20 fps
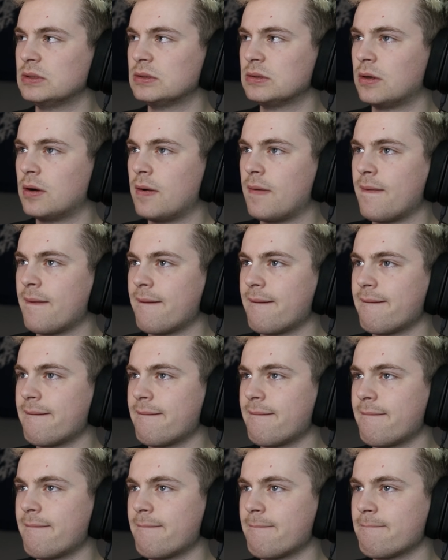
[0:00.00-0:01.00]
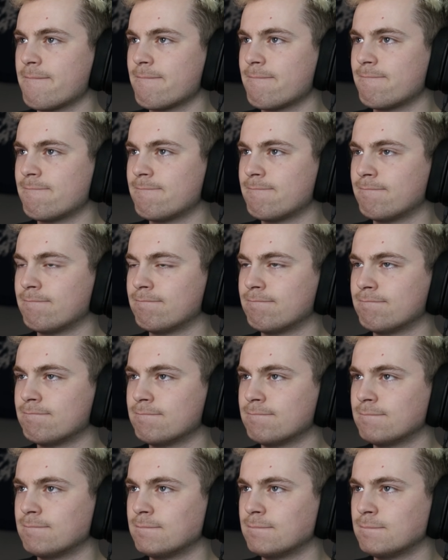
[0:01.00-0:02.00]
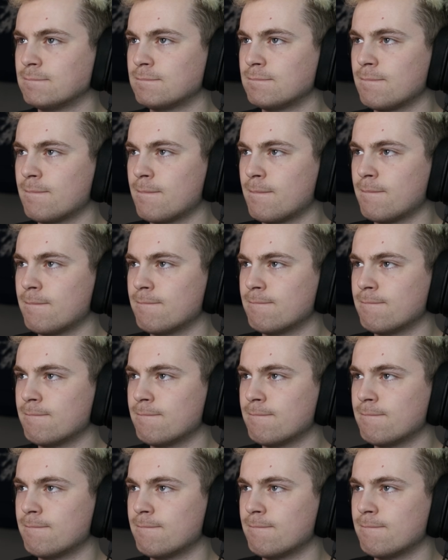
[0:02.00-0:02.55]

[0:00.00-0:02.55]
(silence)